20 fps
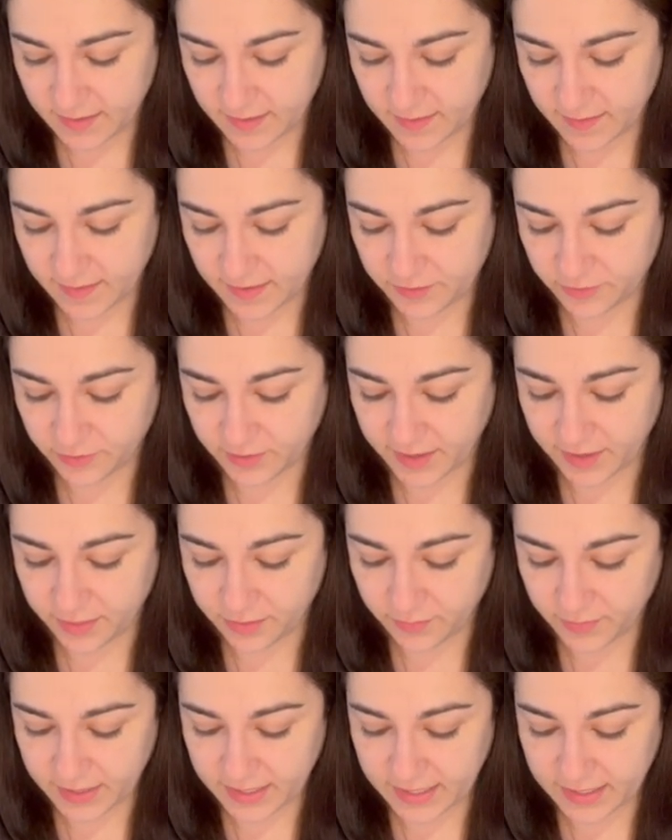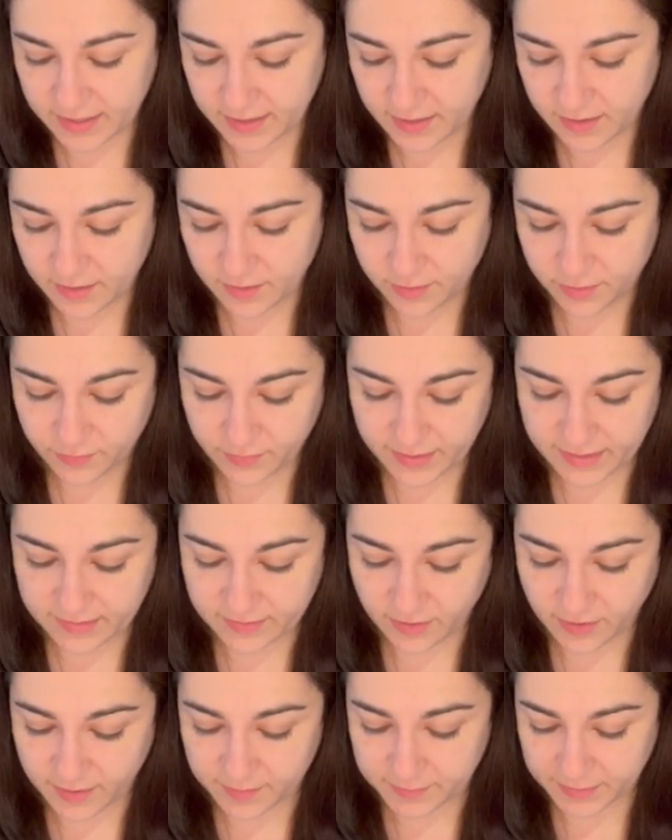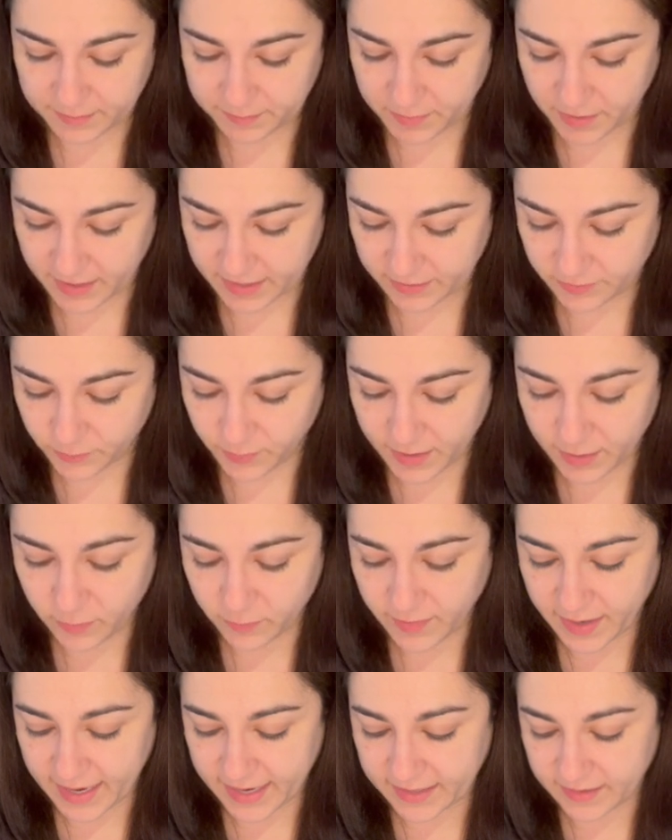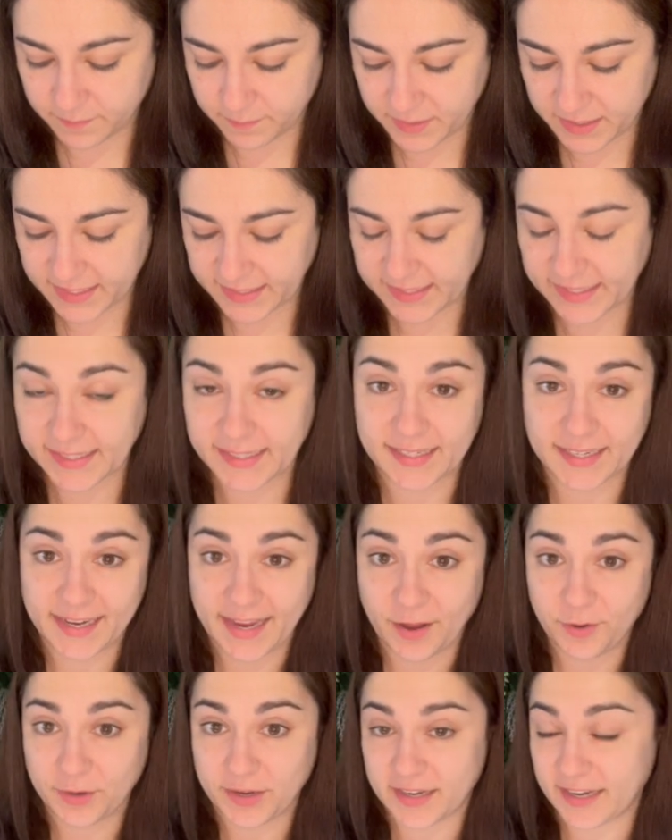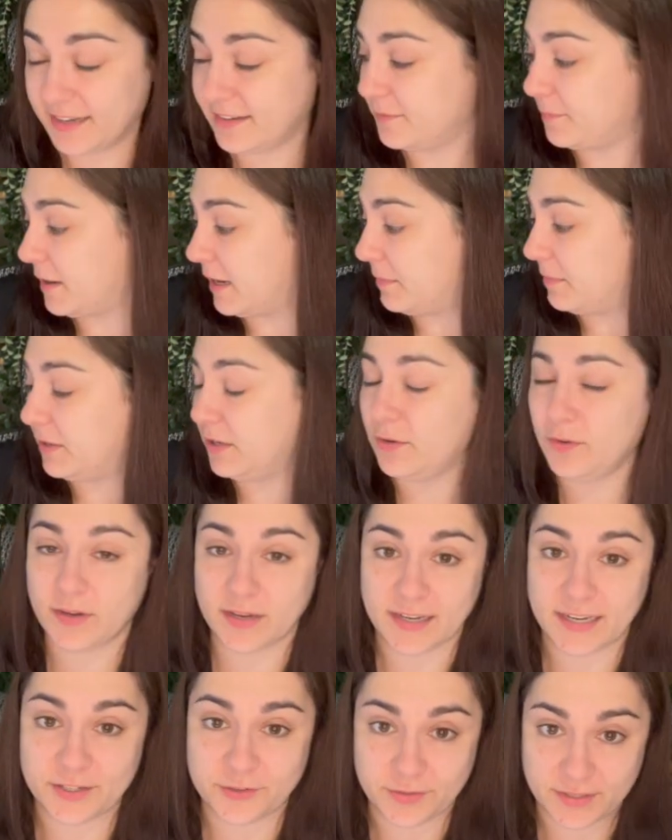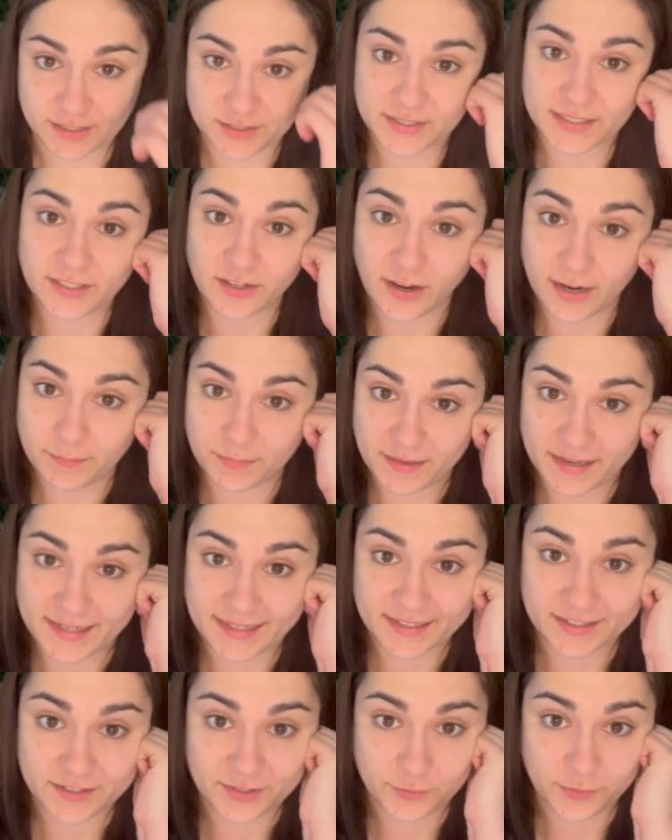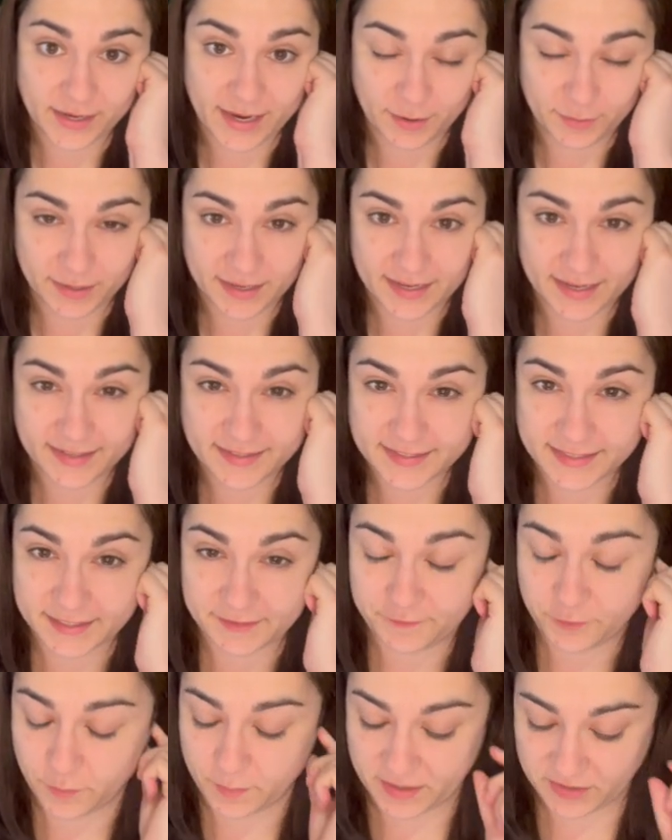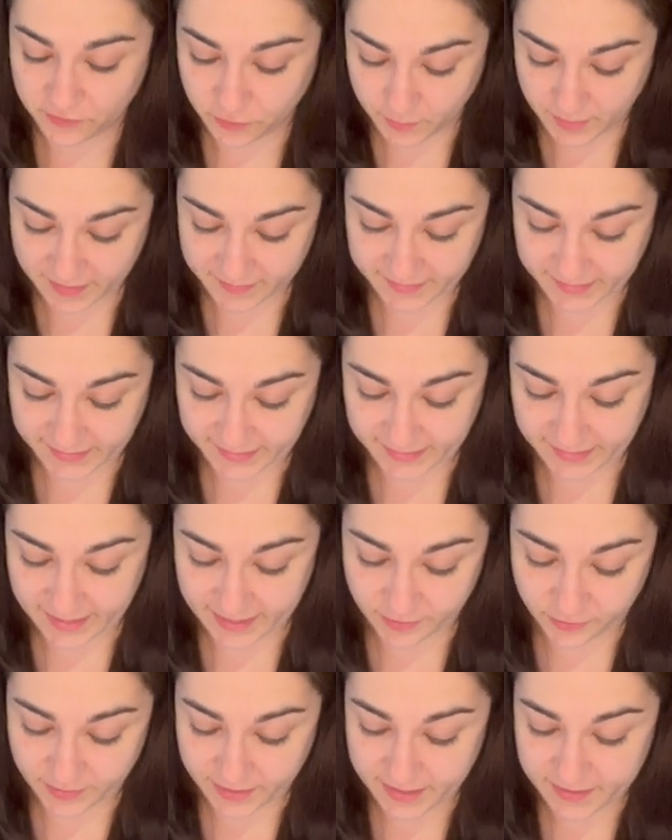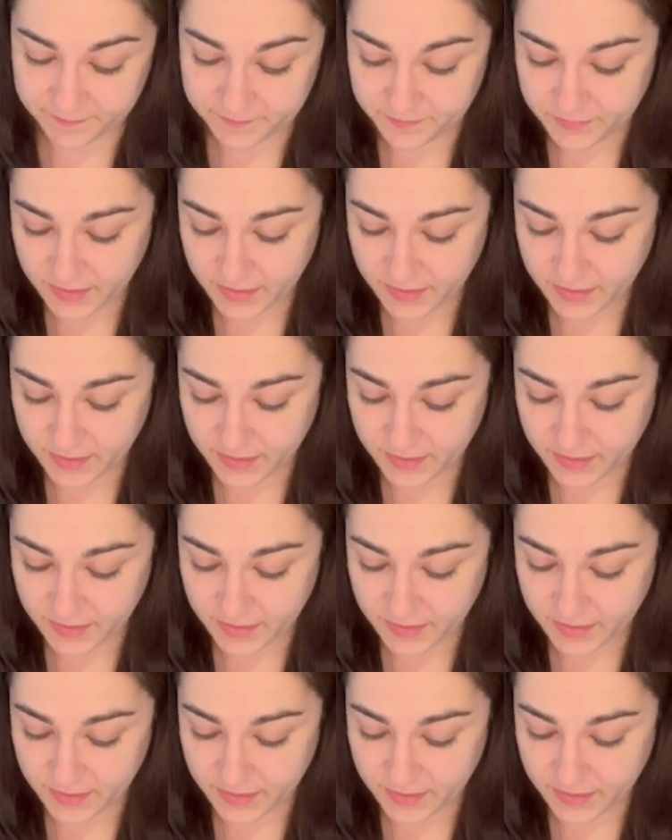Then try 3. 3 times by 12. And because this is a calculator paper, you can literally just type these into your calculators if your mental maths isn't that great.